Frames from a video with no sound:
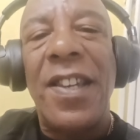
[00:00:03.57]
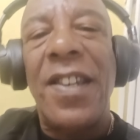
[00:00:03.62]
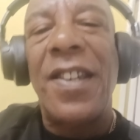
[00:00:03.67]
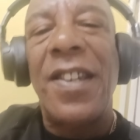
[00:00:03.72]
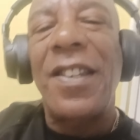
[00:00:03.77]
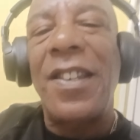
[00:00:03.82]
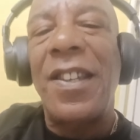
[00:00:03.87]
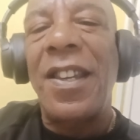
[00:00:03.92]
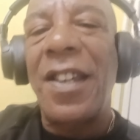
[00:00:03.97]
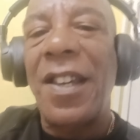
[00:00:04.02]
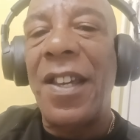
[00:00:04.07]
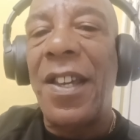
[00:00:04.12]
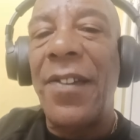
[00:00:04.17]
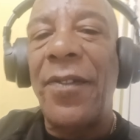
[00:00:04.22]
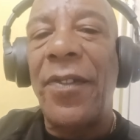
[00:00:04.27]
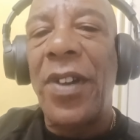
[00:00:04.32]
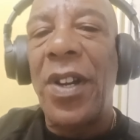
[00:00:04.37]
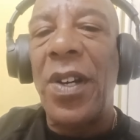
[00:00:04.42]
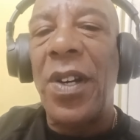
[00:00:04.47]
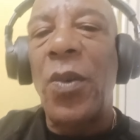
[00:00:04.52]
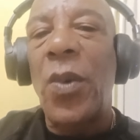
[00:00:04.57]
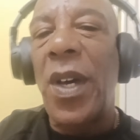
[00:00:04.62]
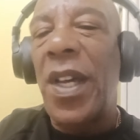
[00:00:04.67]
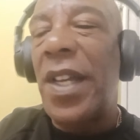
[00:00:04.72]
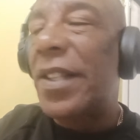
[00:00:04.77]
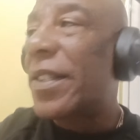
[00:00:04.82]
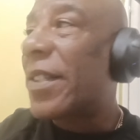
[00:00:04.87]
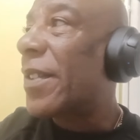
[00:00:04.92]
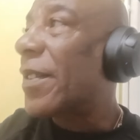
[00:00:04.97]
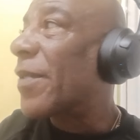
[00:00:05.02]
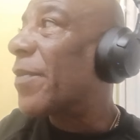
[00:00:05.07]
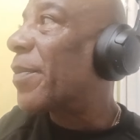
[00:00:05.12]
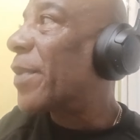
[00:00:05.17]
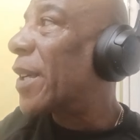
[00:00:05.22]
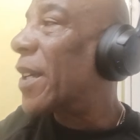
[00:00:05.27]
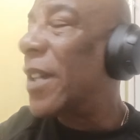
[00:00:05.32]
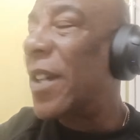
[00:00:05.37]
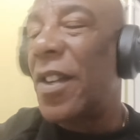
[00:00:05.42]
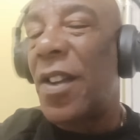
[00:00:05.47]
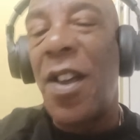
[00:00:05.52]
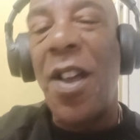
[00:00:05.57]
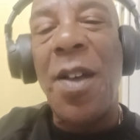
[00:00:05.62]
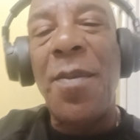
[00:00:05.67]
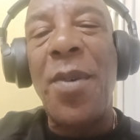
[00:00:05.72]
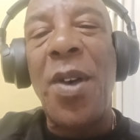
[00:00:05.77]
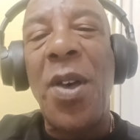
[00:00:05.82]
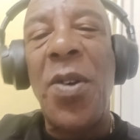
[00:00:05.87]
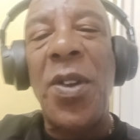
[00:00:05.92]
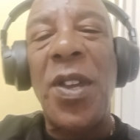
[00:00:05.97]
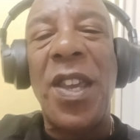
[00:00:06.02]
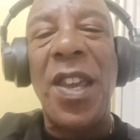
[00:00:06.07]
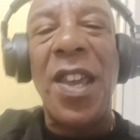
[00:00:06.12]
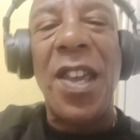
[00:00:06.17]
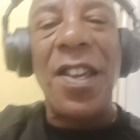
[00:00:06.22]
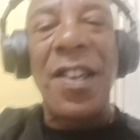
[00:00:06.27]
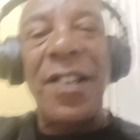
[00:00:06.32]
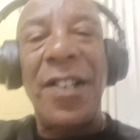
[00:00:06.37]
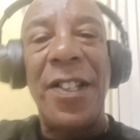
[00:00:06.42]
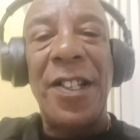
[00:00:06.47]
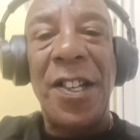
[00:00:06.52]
Yeah, very wet, but I'm okay.